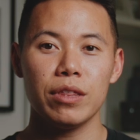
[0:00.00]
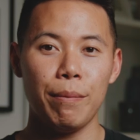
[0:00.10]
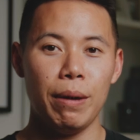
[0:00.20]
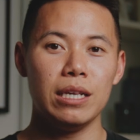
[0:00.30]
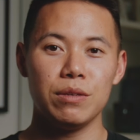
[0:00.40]
that
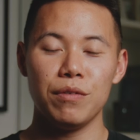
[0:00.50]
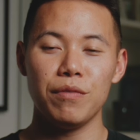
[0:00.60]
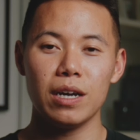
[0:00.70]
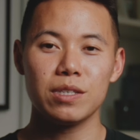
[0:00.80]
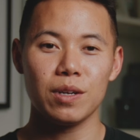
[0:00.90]
piece of
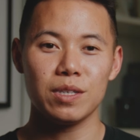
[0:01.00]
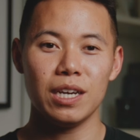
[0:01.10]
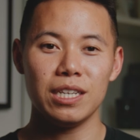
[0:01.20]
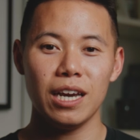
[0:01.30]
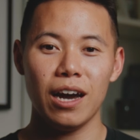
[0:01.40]
advice got
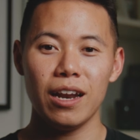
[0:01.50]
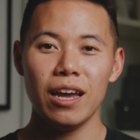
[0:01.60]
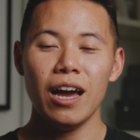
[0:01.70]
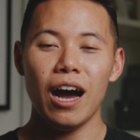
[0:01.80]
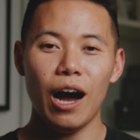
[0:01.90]
sent out,
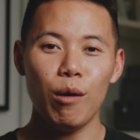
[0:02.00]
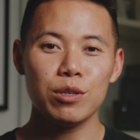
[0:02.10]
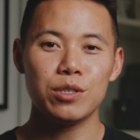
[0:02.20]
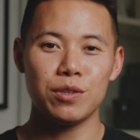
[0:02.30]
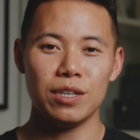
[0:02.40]
I
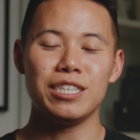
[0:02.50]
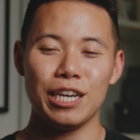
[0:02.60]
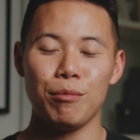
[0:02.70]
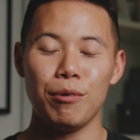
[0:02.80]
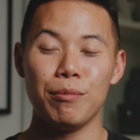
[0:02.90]
was stressing
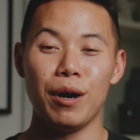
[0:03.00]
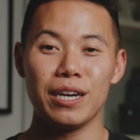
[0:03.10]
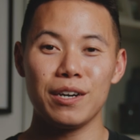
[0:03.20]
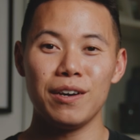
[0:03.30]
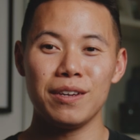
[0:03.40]
in my mind
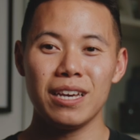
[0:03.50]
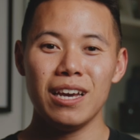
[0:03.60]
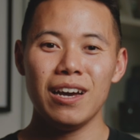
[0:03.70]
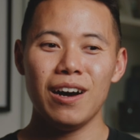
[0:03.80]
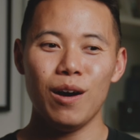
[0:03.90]
going,
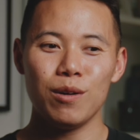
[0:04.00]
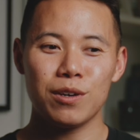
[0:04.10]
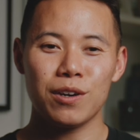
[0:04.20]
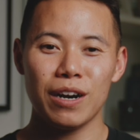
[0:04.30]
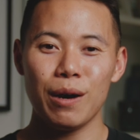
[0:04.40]
oh
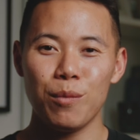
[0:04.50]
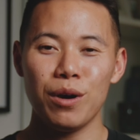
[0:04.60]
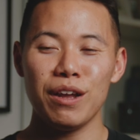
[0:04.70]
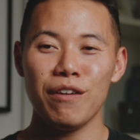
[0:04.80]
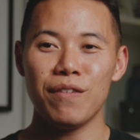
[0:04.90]
crap,
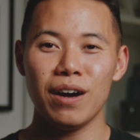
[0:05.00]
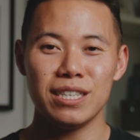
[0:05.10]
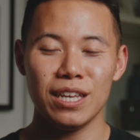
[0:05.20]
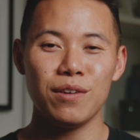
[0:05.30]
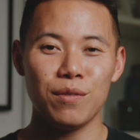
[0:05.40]
what if I
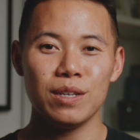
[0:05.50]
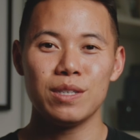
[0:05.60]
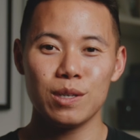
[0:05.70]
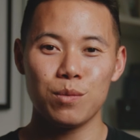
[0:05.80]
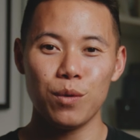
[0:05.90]
did the
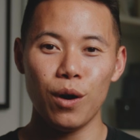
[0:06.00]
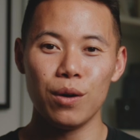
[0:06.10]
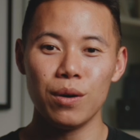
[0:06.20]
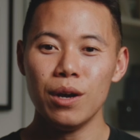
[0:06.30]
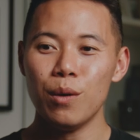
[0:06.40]
research
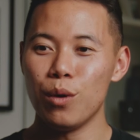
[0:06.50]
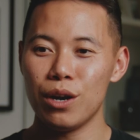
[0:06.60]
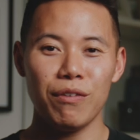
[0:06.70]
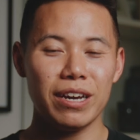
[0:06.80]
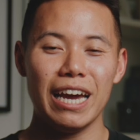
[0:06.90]
wrong? What
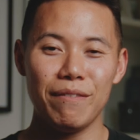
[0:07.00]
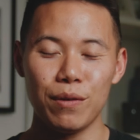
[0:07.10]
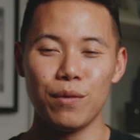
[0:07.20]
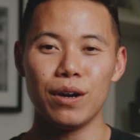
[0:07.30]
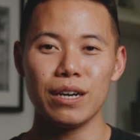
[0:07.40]
if I gave the
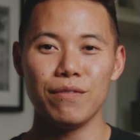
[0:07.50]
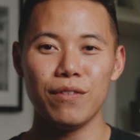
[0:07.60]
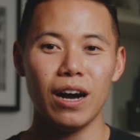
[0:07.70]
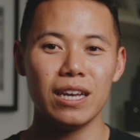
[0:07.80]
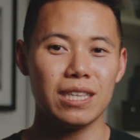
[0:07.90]
wrong
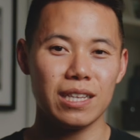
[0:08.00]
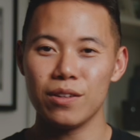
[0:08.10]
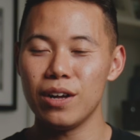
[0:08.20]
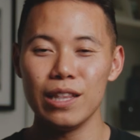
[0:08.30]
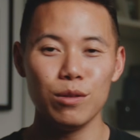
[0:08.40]
advice and the
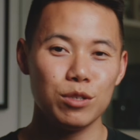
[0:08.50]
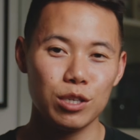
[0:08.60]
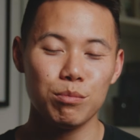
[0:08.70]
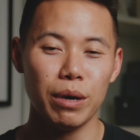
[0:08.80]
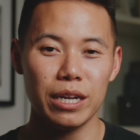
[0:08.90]
client
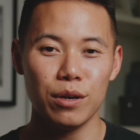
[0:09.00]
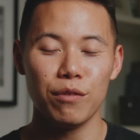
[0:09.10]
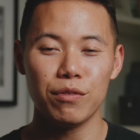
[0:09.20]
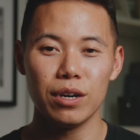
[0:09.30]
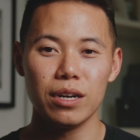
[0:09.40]
loses money
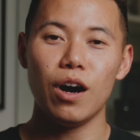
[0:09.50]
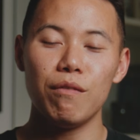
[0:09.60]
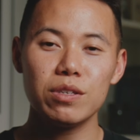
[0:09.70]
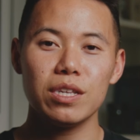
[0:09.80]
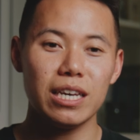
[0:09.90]
over it?
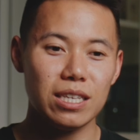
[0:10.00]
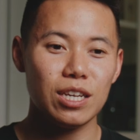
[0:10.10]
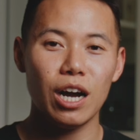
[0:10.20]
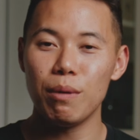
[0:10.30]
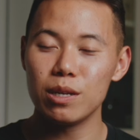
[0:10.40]
Obviously at the
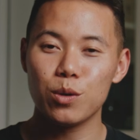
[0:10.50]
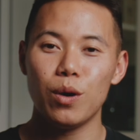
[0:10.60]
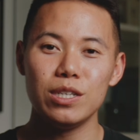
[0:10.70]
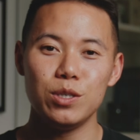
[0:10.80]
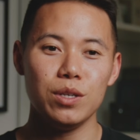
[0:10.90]
time I was
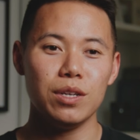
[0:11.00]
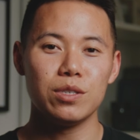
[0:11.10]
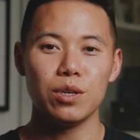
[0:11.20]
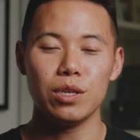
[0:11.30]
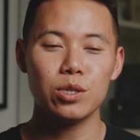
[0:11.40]
quite junior,
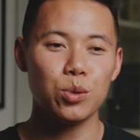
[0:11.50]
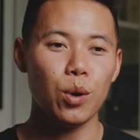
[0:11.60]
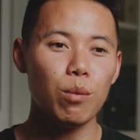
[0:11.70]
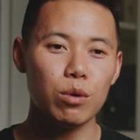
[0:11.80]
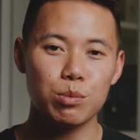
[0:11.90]
so this
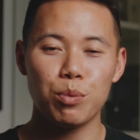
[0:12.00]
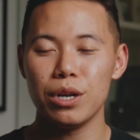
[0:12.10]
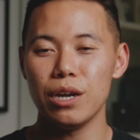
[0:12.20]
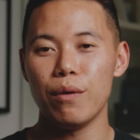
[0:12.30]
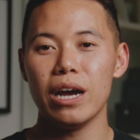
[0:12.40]
thought was
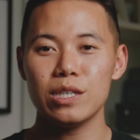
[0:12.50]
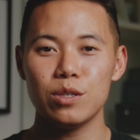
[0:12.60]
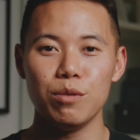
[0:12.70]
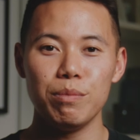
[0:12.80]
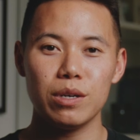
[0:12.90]
pretty
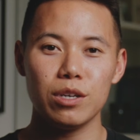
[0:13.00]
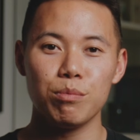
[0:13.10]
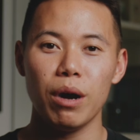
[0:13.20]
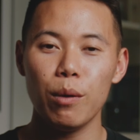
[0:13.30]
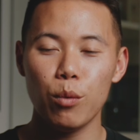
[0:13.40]
irrational because
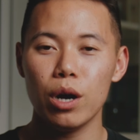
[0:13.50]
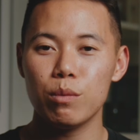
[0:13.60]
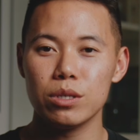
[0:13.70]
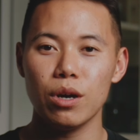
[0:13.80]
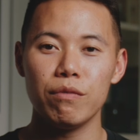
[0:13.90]
my work
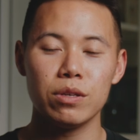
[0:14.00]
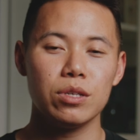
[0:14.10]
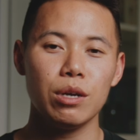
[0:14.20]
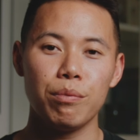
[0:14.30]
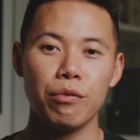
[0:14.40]
was
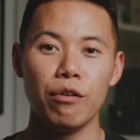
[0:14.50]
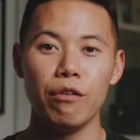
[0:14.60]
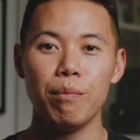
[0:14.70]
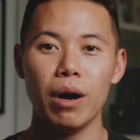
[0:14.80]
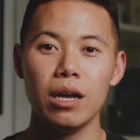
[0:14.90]
obviously
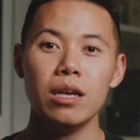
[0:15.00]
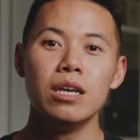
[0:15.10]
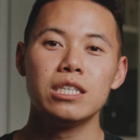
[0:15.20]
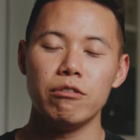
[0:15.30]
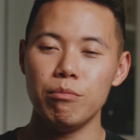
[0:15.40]
approved by
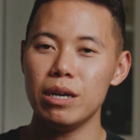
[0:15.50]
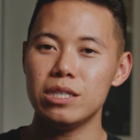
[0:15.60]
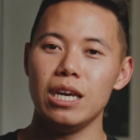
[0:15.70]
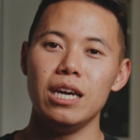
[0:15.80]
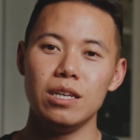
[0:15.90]
some of my
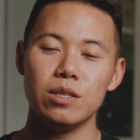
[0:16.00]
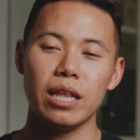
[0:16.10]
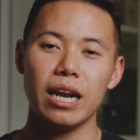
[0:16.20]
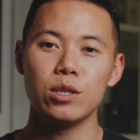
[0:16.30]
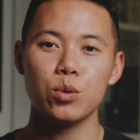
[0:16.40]
seniors
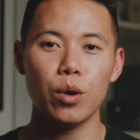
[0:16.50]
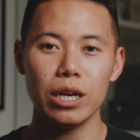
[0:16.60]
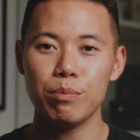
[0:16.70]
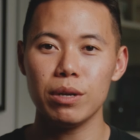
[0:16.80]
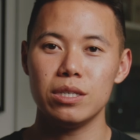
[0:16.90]
that had
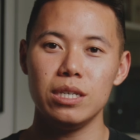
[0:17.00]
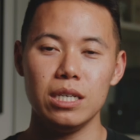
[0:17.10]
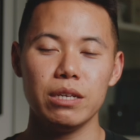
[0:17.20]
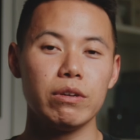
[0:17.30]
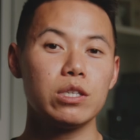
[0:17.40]
20 plus
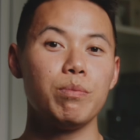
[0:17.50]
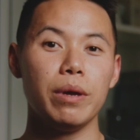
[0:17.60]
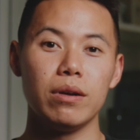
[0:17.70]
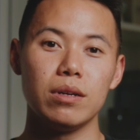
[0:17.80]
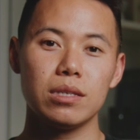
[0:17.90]
years of
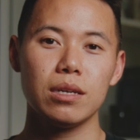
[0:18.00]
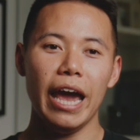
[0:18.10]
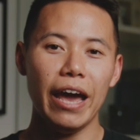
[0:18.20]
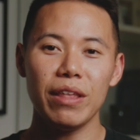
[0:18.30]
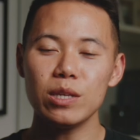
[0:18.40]
experience.
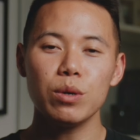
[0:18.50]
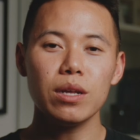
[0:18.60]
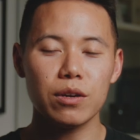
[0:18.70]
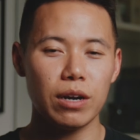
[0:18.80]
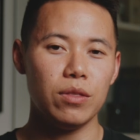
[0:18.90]
And that's one of
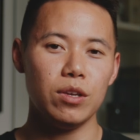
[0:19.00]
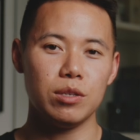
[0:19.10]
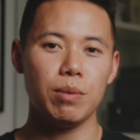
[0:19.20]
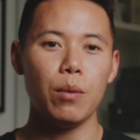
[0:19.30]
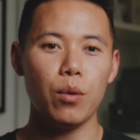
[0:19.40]
the great things
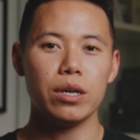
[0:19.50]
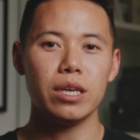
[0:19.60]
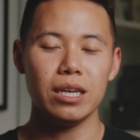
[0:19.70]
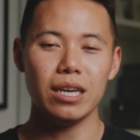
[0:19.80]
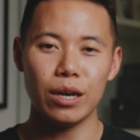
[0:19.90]
about
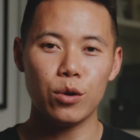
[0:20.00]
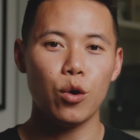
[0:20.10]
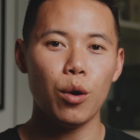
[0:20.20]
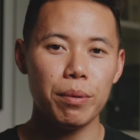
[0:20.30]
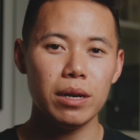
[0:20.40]
working in
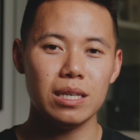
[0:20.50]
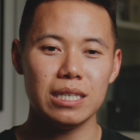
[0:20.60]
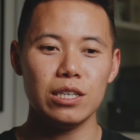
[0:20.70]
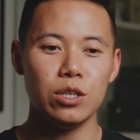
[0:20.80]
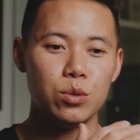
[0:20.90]
corporate, is
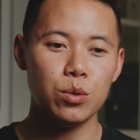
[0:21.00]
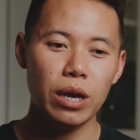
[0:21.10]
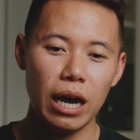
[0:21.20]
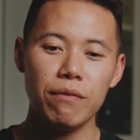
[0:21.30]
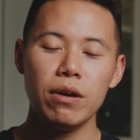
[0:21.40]
that you do
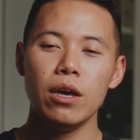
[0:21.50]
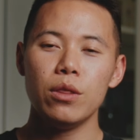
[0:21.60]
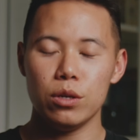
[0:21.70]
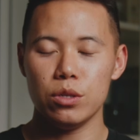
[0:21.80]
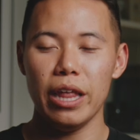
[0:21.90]
have
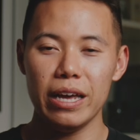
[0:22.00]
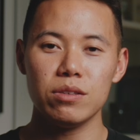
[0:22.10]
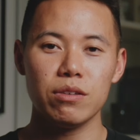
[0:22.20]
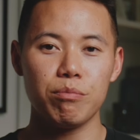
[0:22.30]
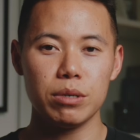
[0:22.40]
those
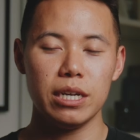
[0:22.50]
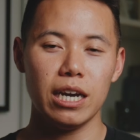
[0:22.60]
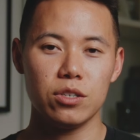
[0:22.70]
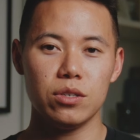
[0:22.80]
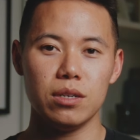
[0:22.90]
layers of
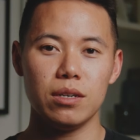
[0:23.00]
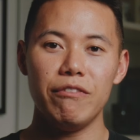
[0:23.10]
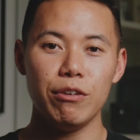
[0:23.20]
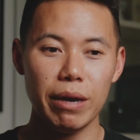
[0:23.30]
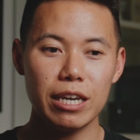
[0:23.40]
protection. If
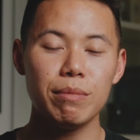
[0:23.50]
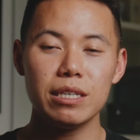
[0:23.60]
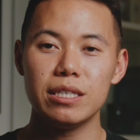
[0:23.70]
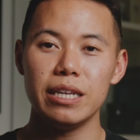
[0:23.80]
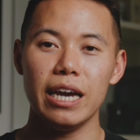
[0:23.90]
you make a
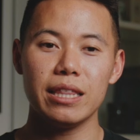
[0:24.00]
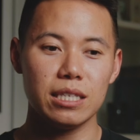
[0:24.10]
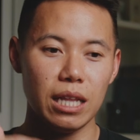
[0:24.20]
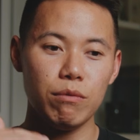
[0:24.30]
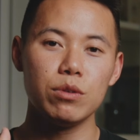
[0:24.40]
mistake, there's
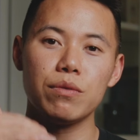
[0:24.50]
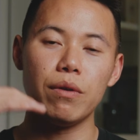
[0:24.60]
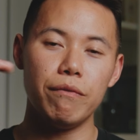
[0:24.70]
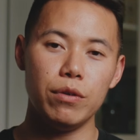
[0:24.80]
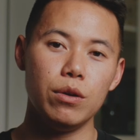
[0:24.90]
levels of
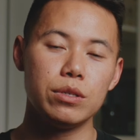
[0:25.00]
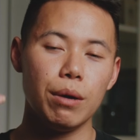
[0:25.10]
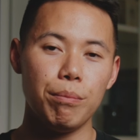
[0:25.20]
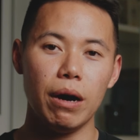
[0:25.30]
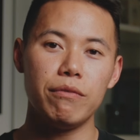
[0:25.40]
reviews
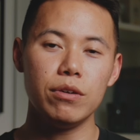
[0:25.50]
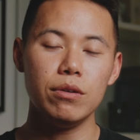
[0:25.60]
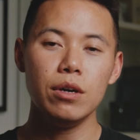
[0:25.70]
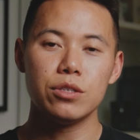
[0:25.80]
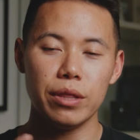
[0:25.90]
above you
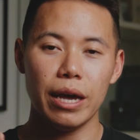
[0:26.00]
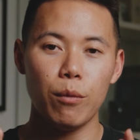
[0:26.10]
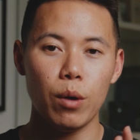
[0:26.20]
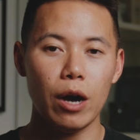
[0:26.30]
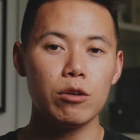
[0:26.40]
so that
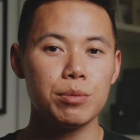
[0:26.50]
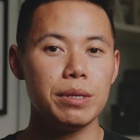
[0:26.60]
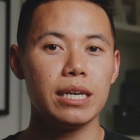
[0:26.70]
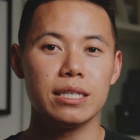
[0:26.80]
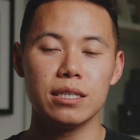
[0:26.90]
what ultimately
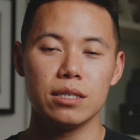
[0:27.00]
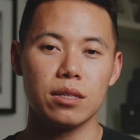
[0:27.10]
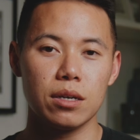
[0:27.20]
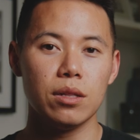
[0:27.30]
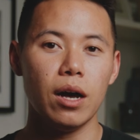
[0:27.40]
gets sent to
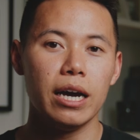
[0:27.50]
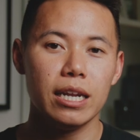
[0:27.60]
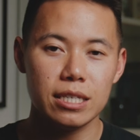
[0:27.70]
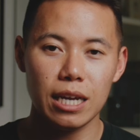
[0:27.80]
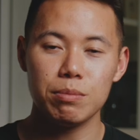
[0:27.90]
the client
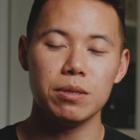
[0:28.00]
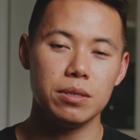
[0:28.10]
is up to